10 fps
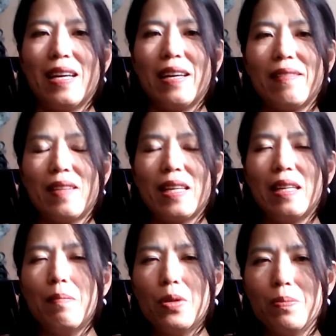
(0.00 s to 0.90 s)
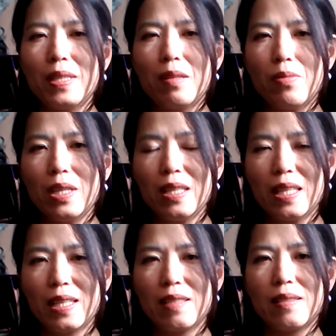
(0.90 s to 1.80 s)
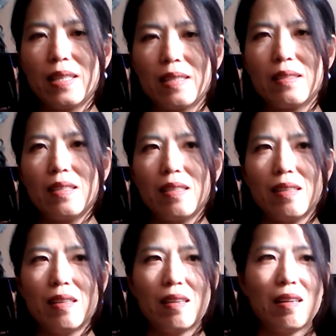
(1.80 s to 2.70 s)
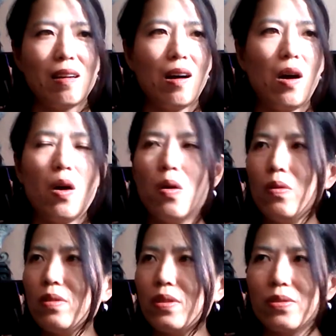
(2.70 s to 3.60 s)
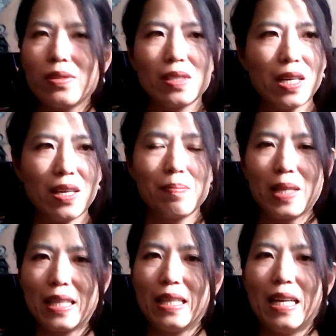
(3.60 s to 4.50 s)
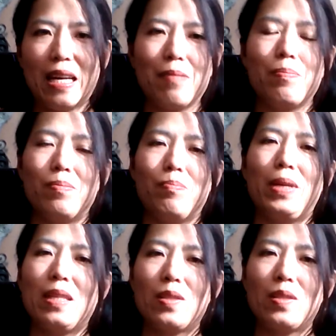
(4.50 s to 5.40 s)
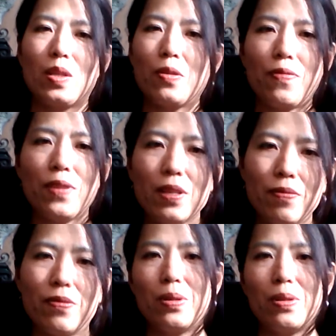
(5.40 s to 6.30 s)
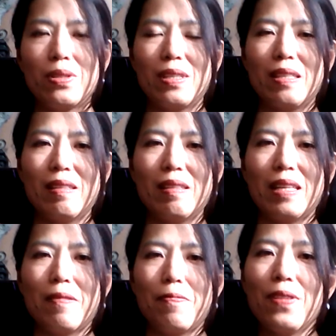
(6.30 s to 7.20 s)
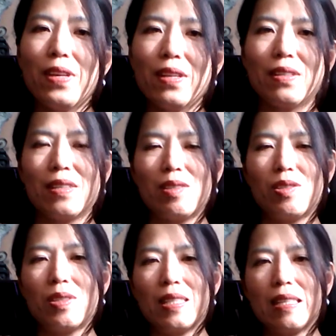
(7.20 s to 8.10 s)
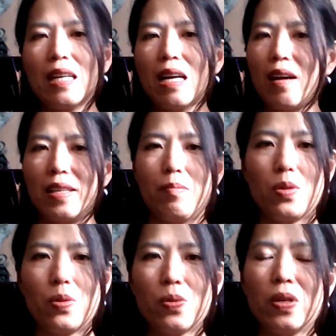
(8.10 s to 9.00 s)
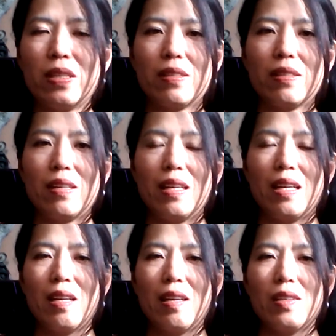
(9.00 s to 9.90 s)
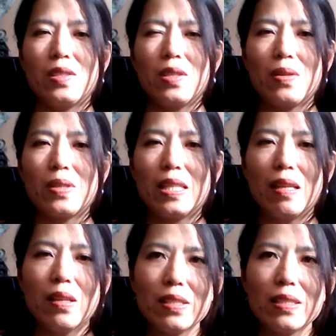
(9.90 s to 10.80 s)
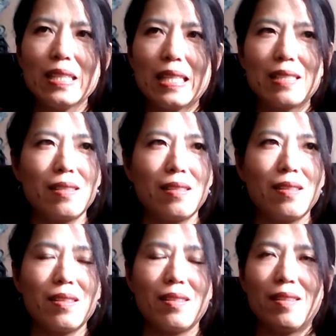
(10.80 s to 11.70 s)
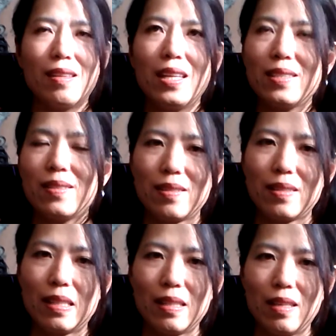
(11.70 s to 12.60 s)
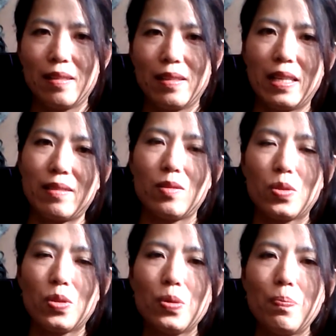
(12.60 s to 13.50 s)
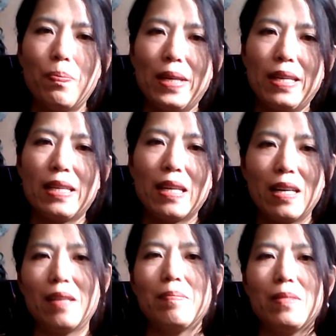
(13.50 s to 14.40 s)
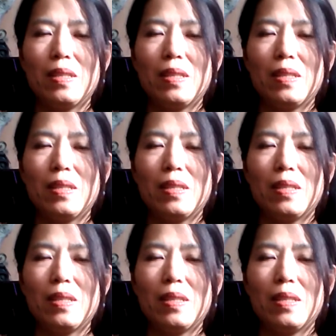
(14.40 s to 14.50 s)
And at that moment, he realized that all those time that he had been so fearful, that fear actually got him nowhere. So he learned his lessons, that to become